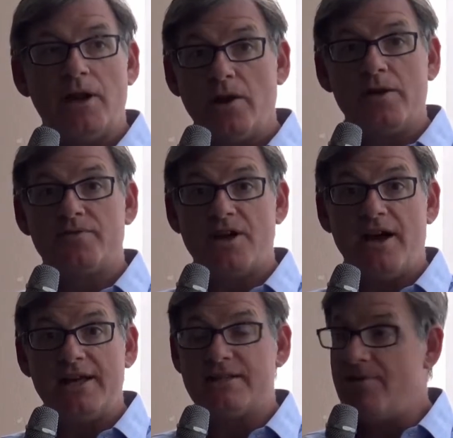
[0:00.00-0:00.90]
and a lot of
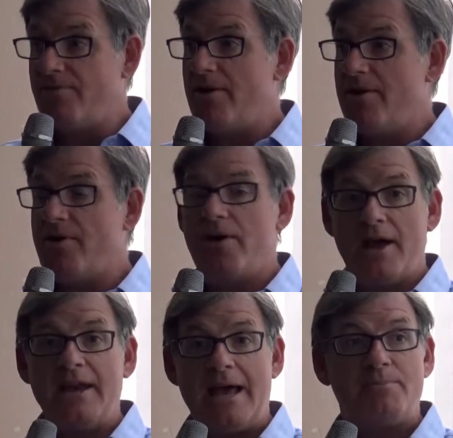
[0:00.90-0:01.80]
Thais are very, very
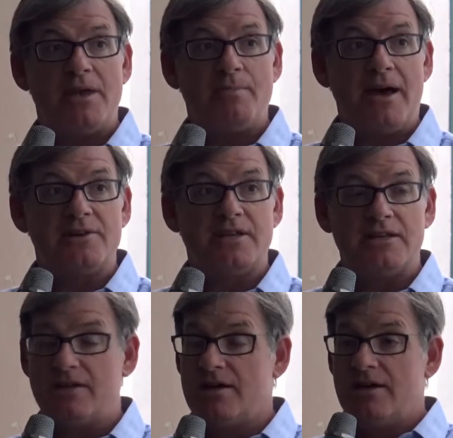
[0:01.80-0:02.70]
unhappy about it.